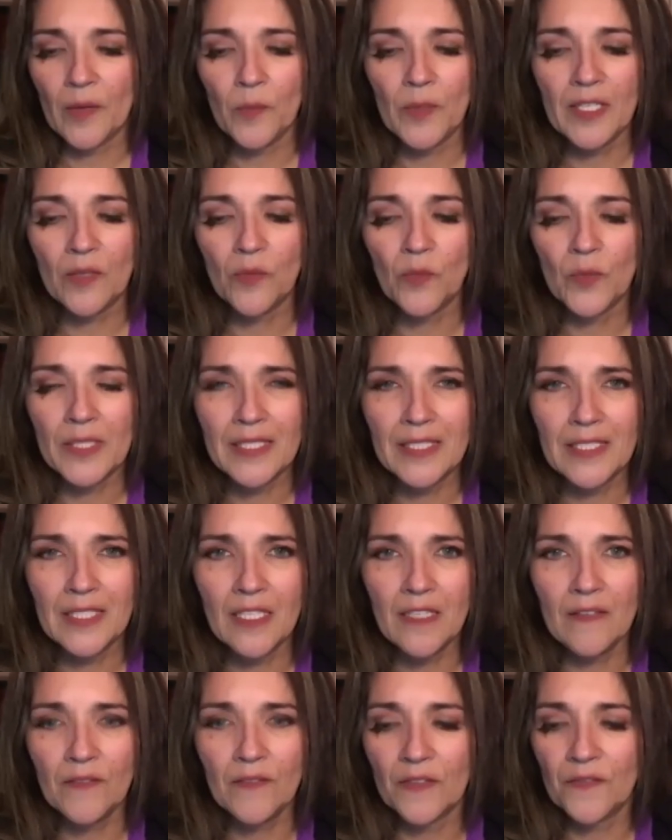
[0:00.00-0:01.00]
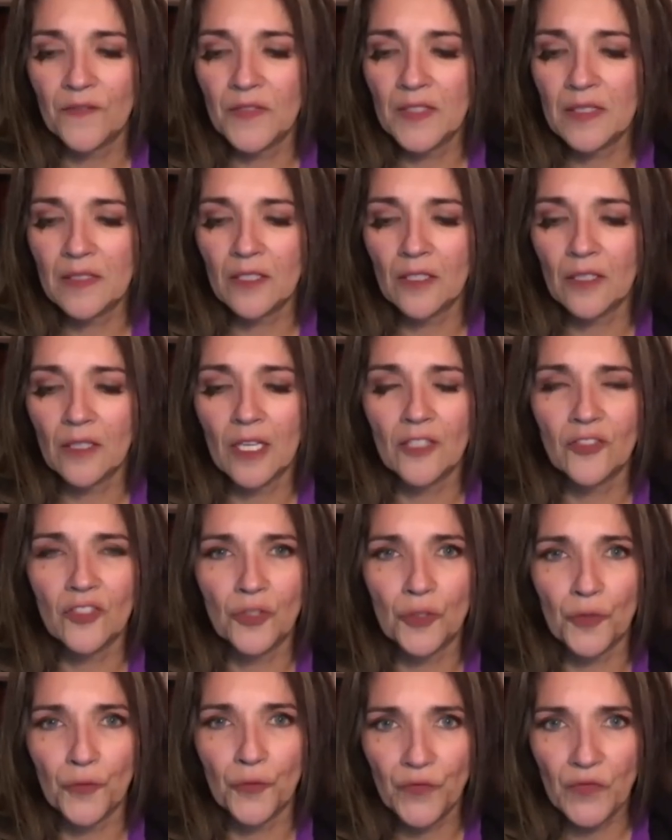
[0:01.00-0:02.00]
we can receive the
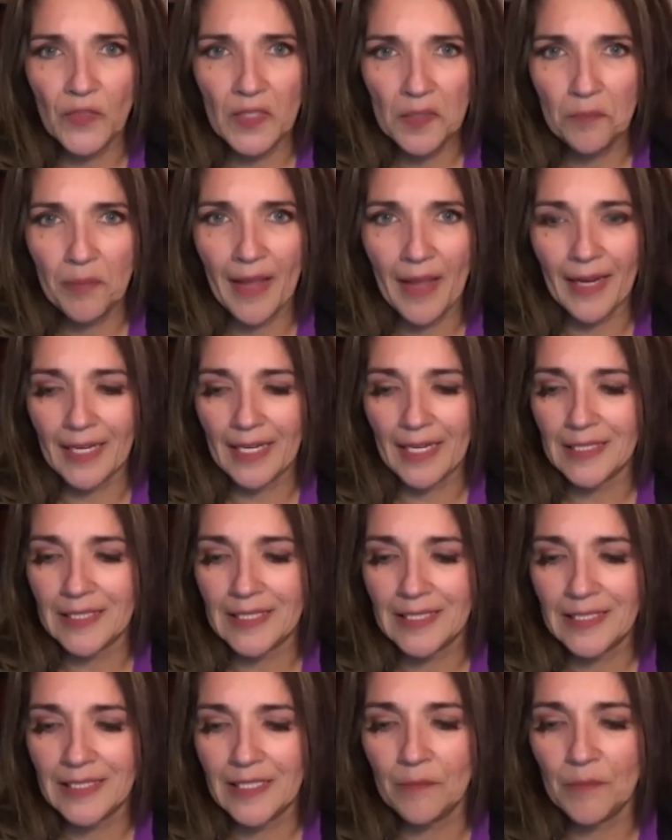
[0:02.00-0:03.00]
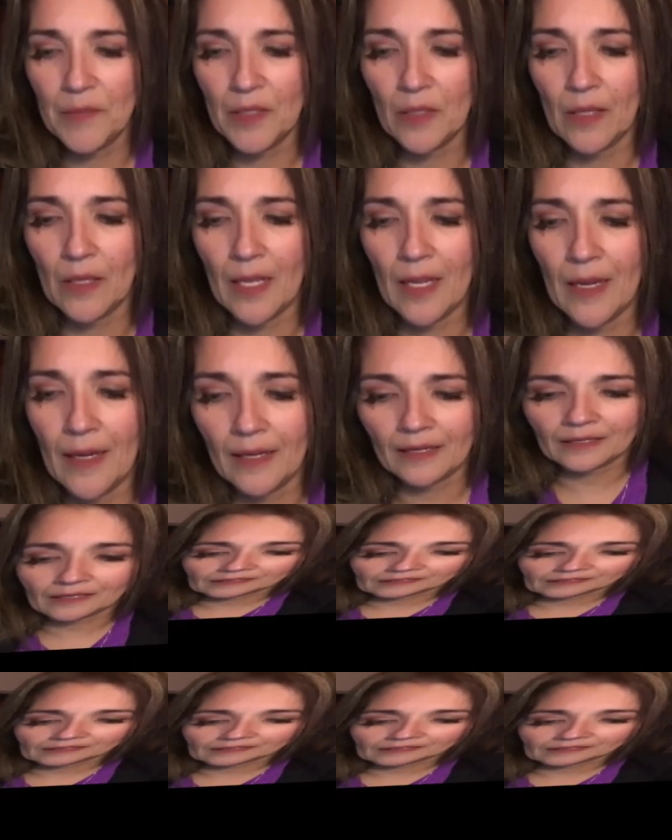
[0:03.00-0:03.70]
physiological feedback and stimuli